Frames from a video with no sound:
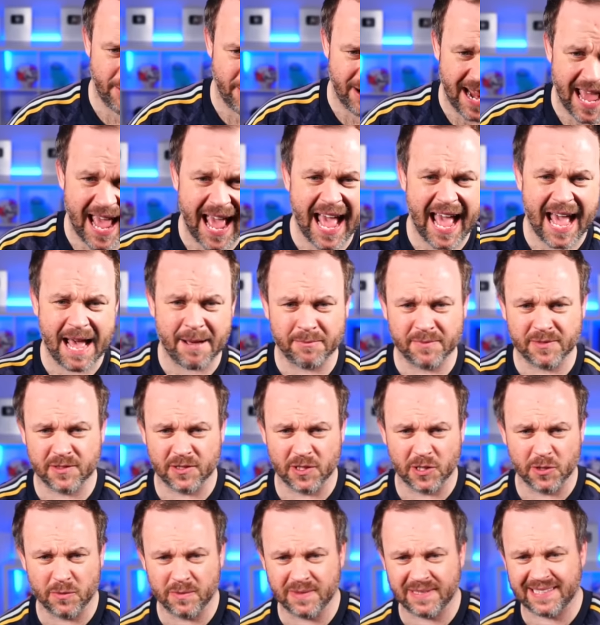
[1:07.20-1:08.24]
are an
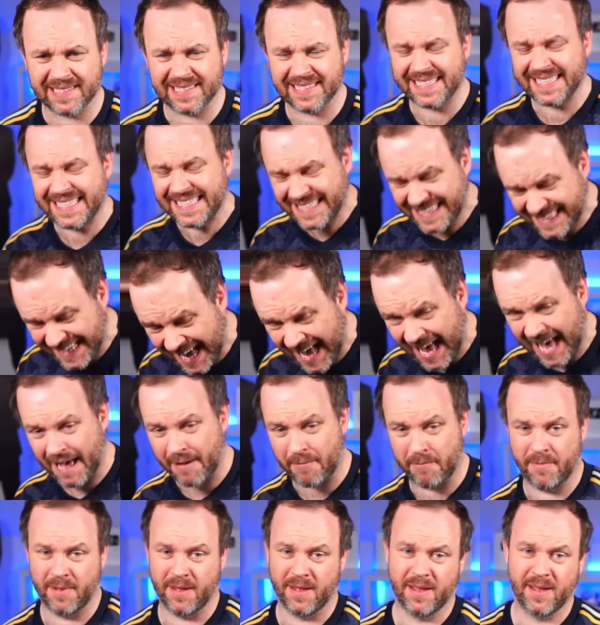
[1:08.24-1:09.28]
absolute
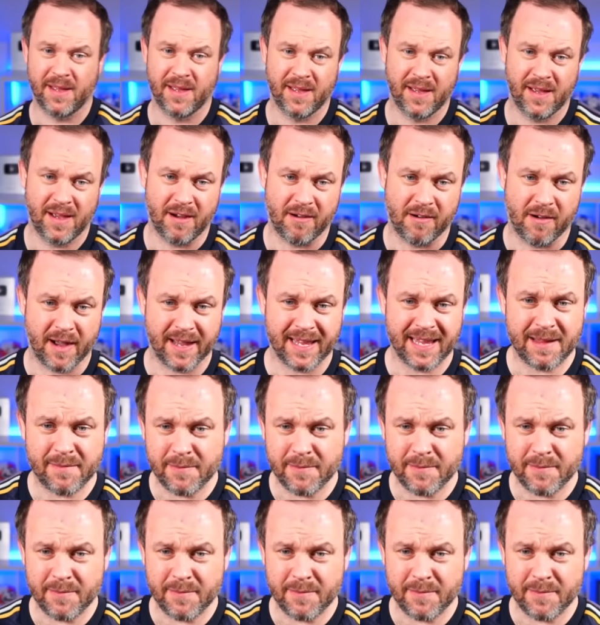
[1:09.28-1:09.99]
scam. All right,